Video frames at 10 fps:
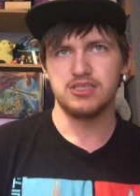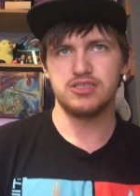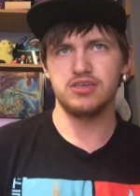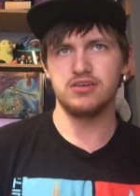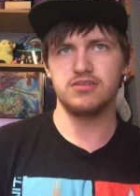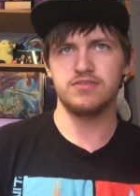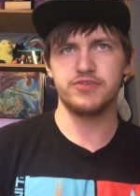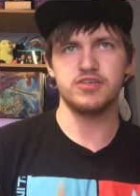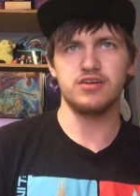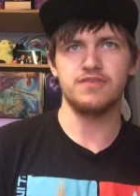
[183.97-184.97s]
So to
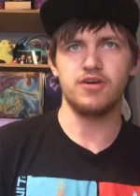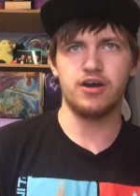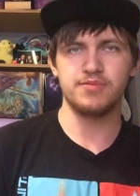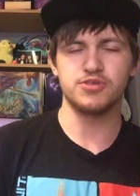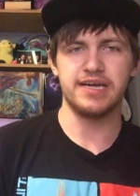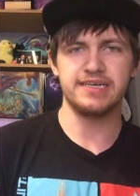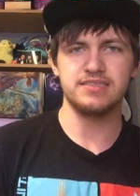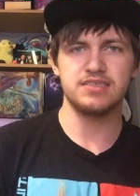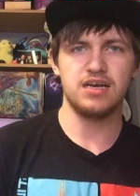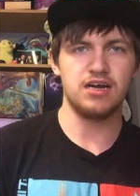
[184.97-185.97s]
start off, Armed
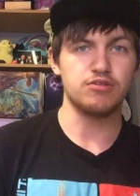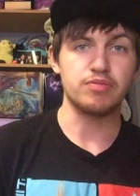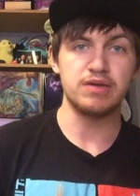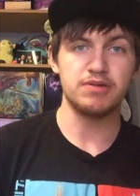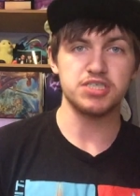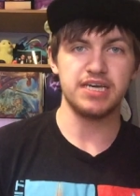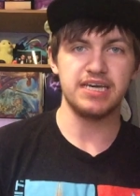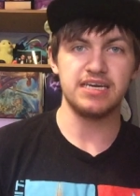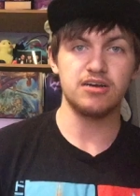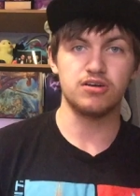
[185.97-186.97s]
Dragons were pretty much
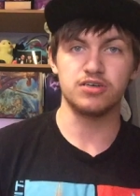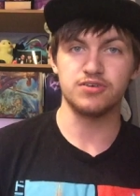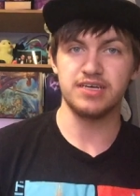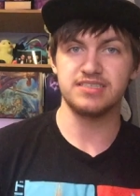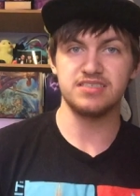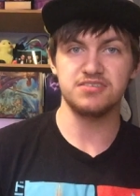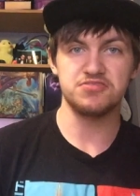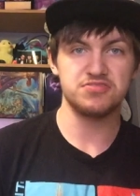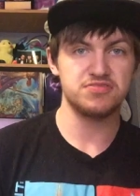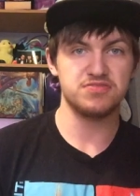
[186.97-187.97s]
a
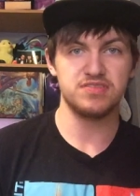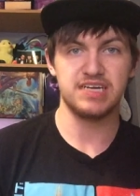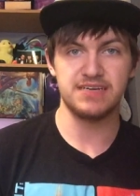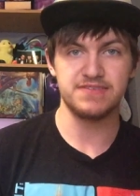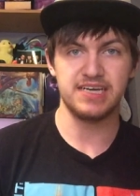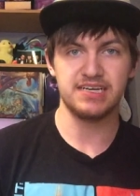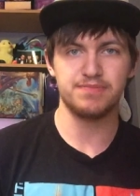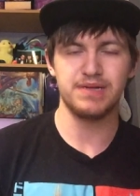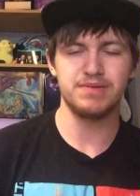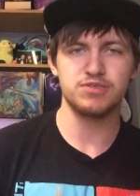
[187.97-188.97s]
aggressive kind of
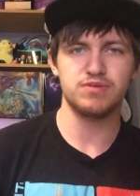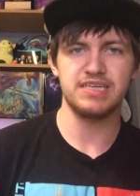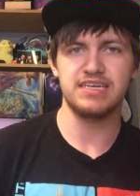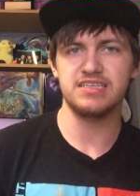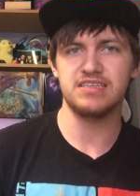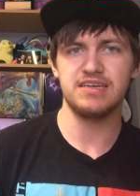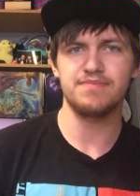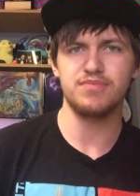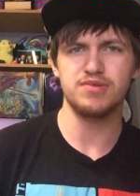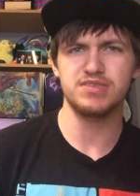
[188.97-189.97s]
deck. Pretty much when they
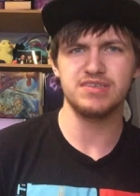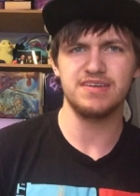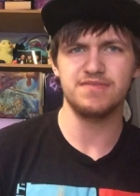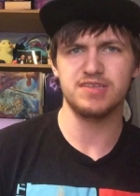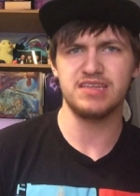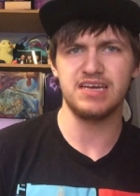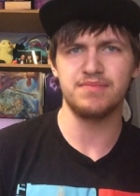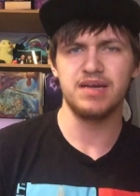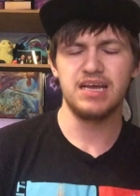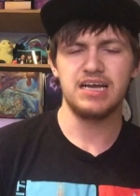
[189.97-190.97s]
mostly with
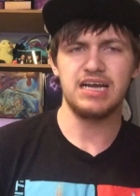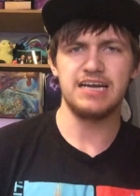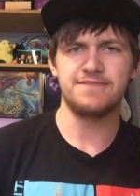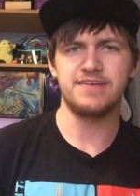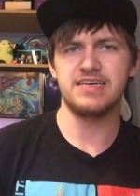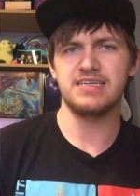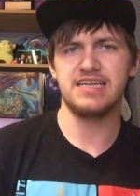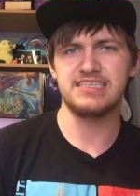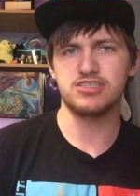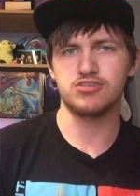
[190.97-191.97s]
them, if they
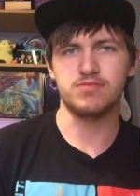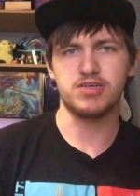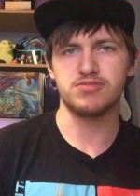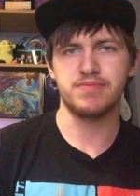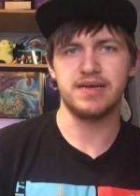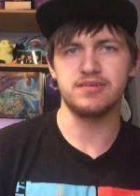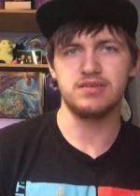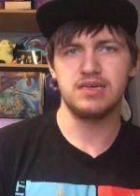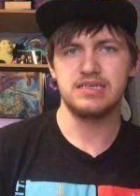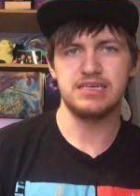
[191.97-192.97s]
like destroy a monster in
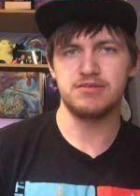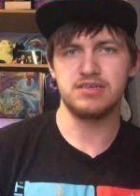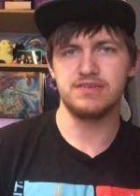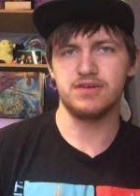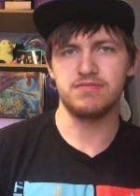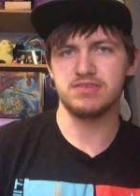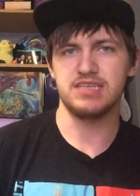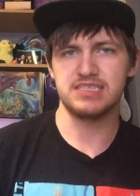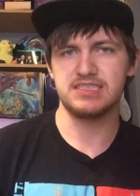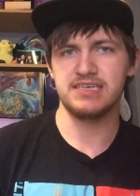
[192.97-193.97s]
battle, they would evolve into
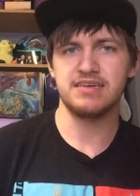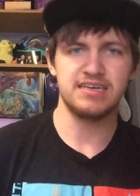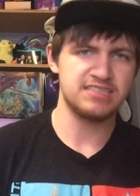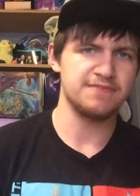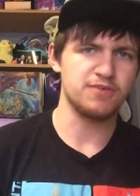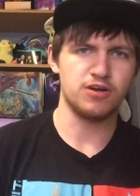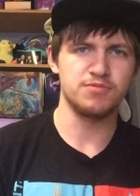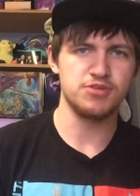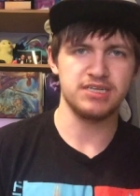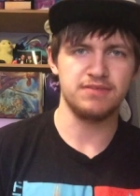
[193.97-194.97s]
the next thing, except for
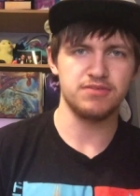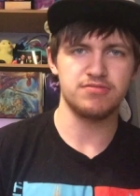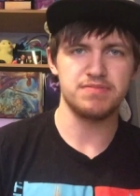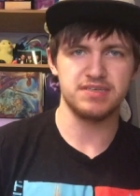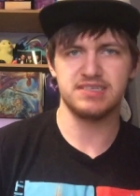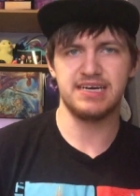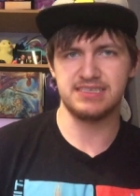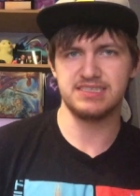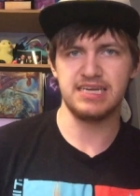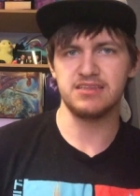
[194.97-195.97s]
Armed Dragon level 3 because they
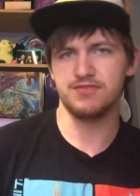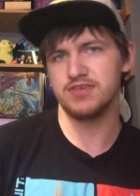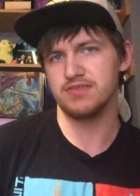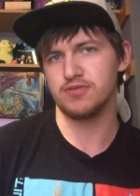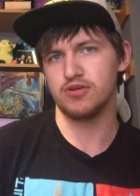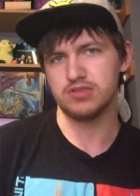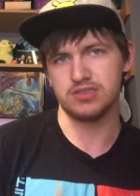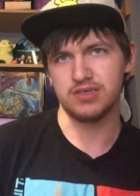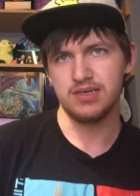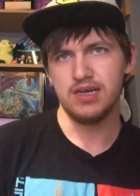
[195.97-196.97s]
had to stay on the field for a whole
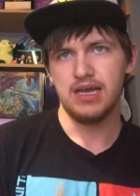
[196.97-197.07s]
turn.